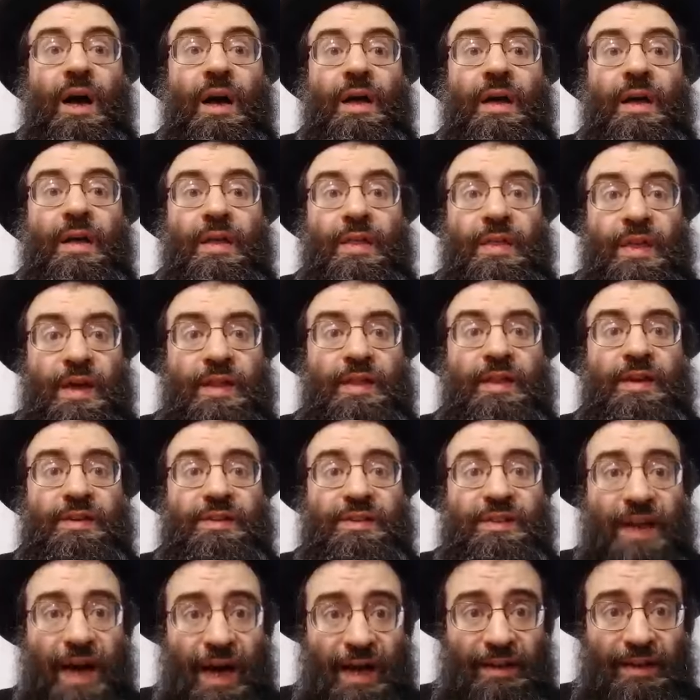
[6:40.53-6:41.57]
Then there's
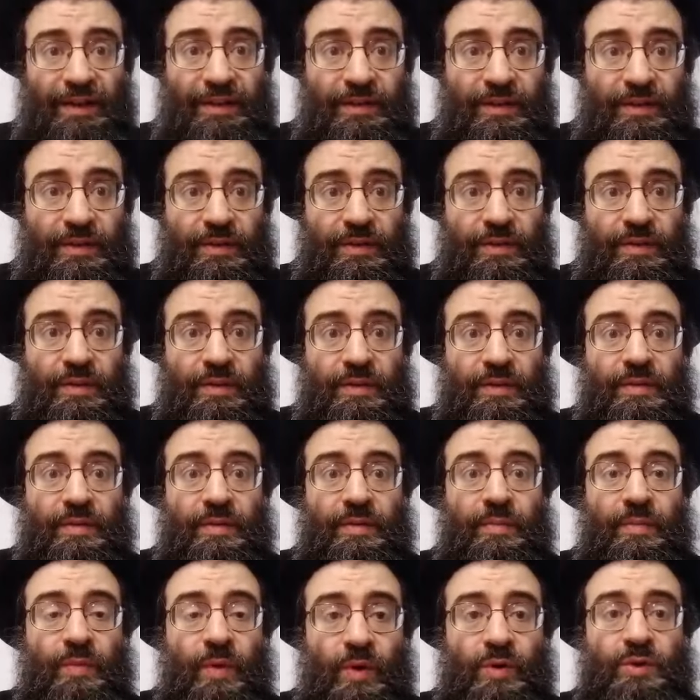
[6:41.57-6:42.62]
Dalet.
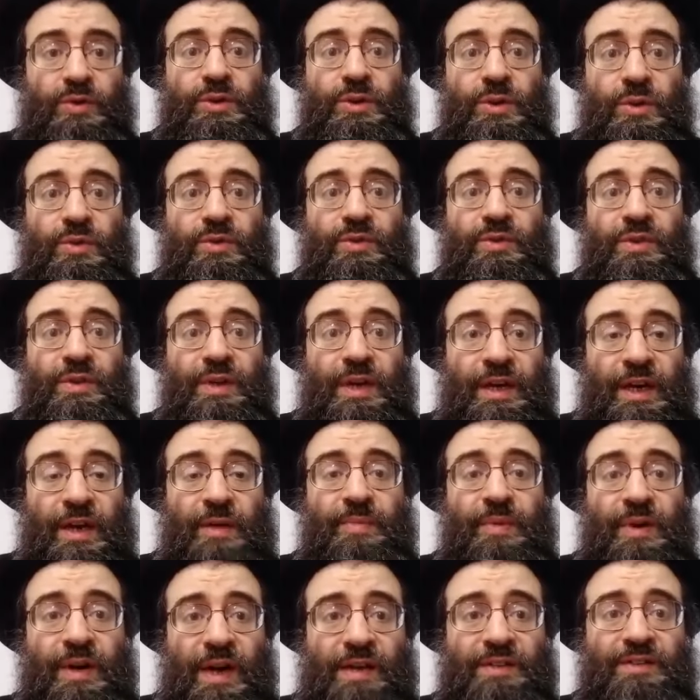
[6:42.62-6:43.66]
Most Jews, again,
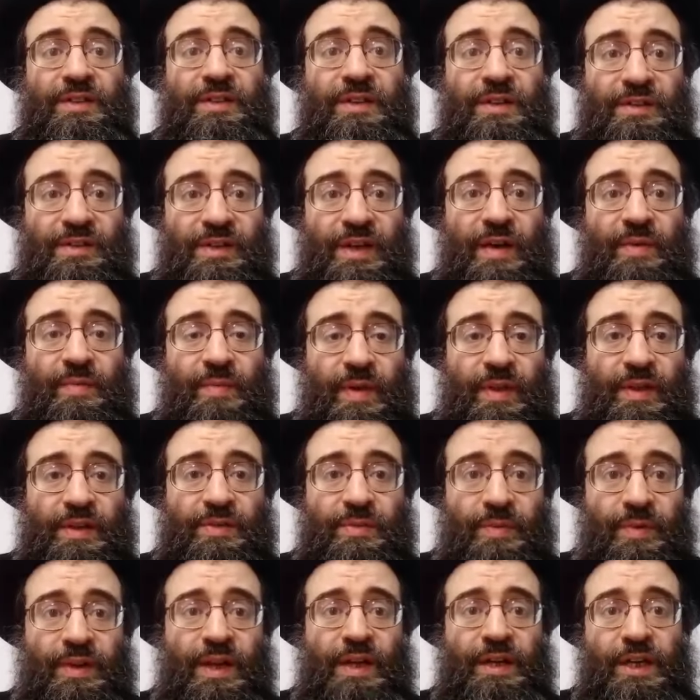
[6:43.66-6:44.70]
pronounce it the same, whether it's
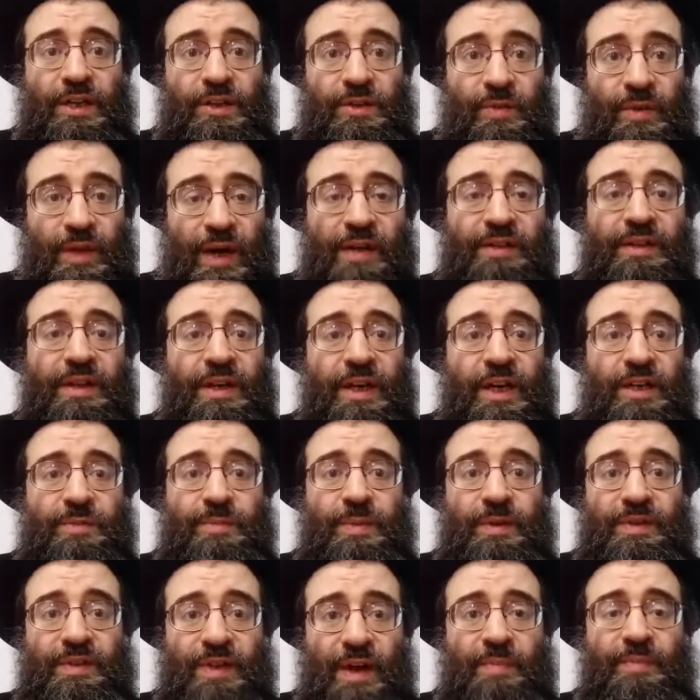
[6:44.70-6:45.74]
with Dagesh or without Dagesh,
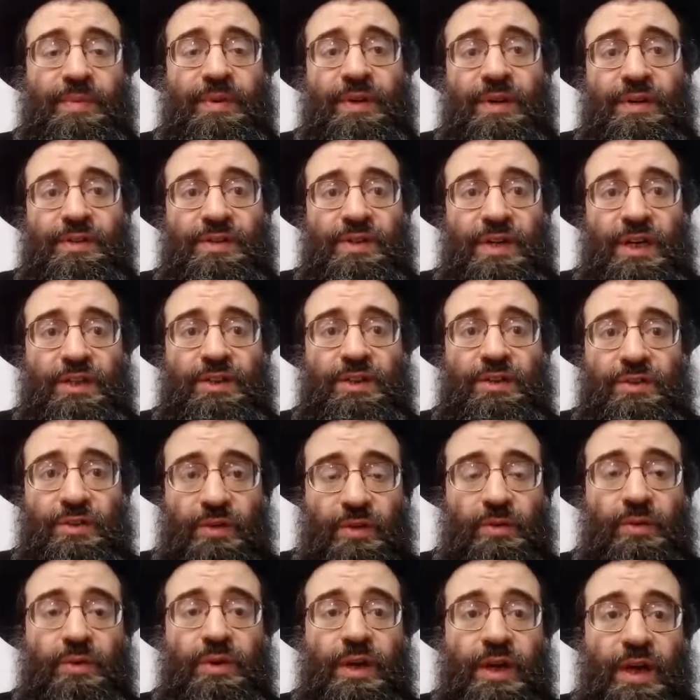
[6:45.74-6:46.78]
but some pronunciations,
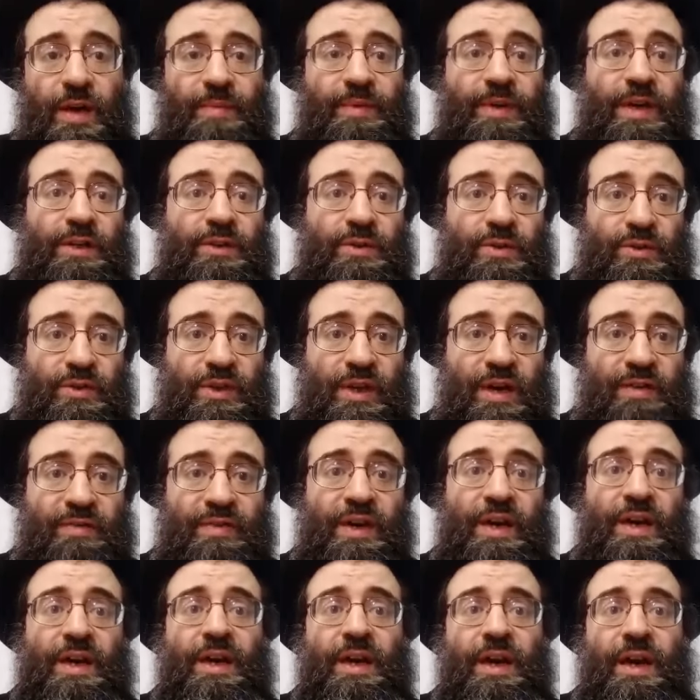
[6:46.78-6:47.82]
including Yemenite Jews, have
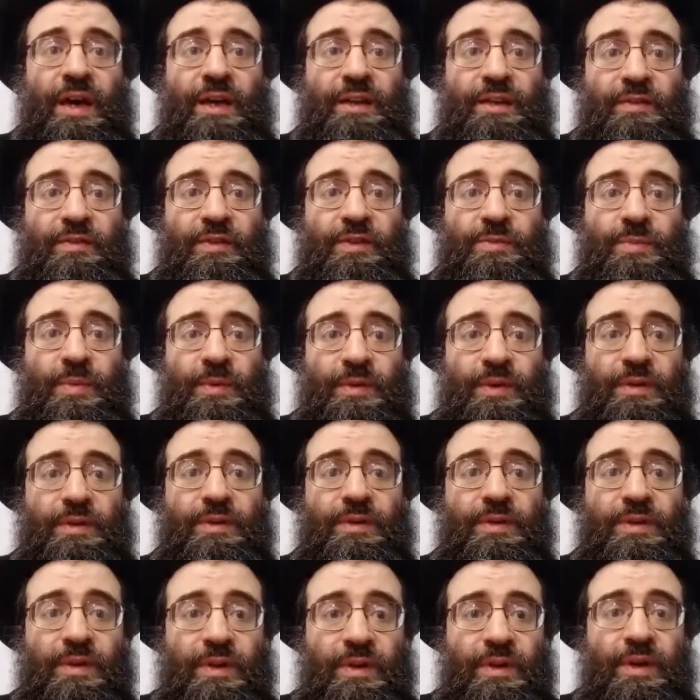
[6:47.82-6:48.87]
a difference
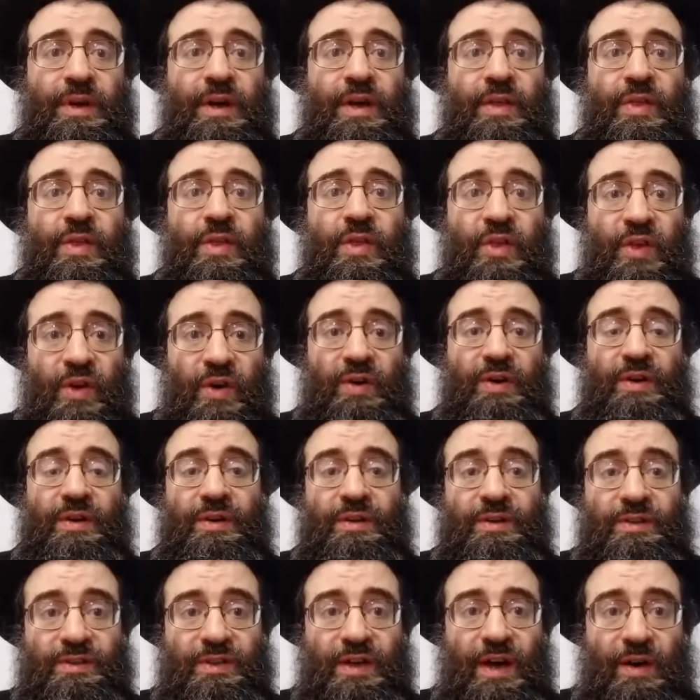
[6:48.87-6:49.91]
between D and the
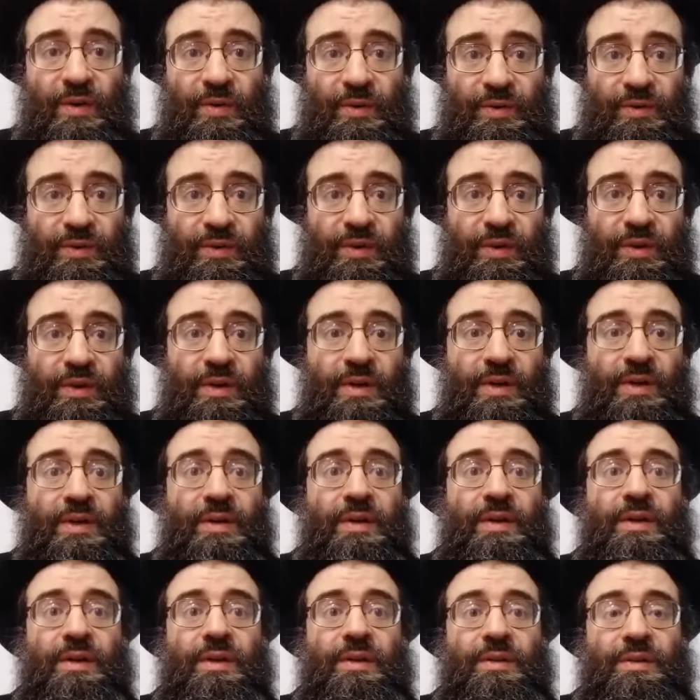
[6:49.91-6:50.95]
sound.
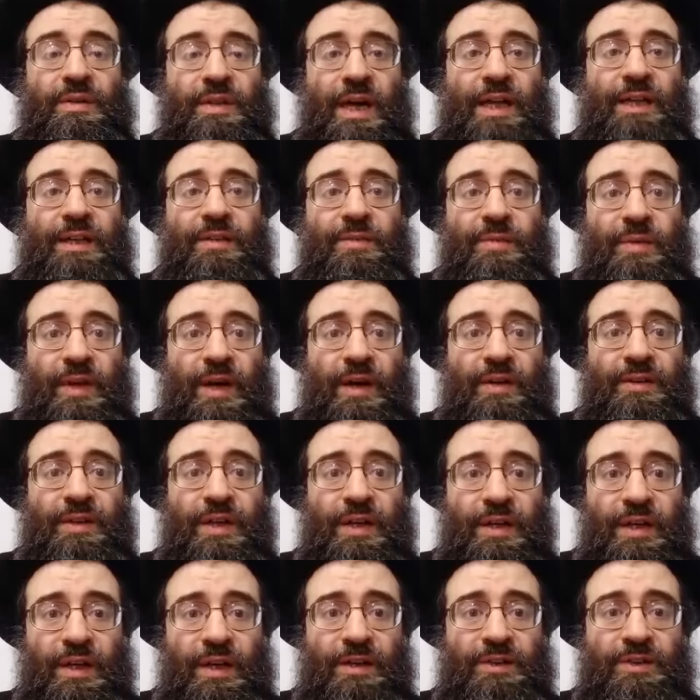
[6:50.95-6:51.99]
Dalet without
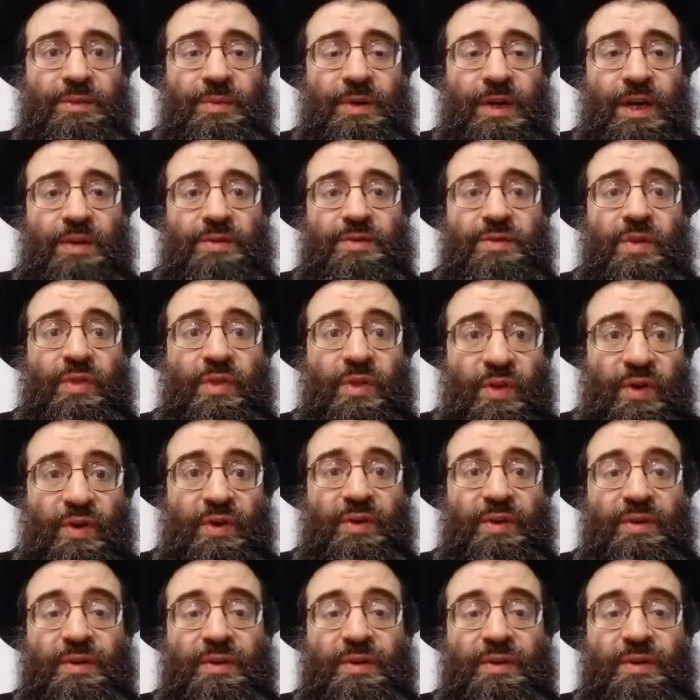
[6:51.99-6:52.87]
Dagesh becomes the.